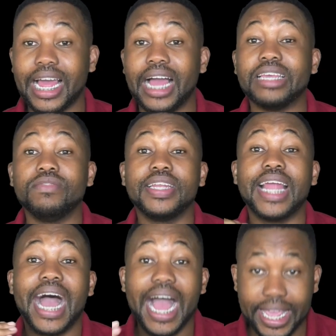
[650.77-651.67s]
even
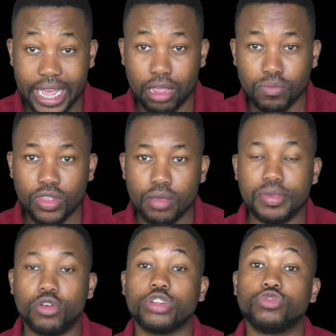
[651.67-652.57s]
higher,
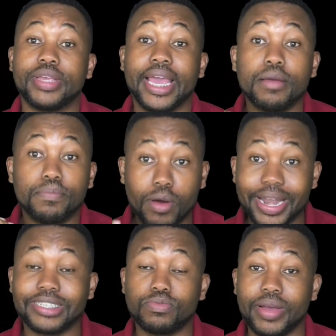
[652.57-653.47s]
because you get a bonus
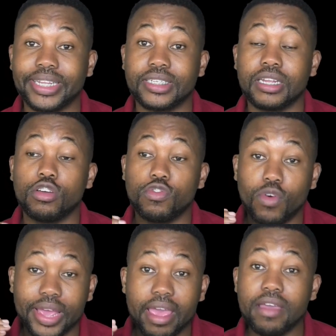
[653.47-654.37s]
points for
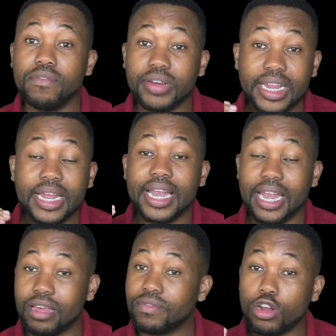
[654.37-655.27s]
every
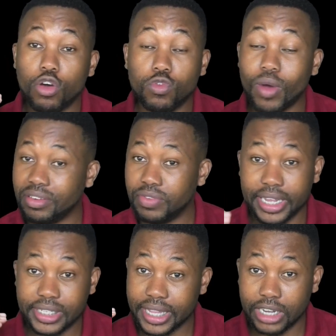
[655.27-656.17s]
level of qualification
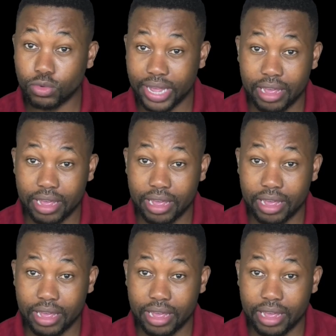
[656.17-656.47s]
that you have.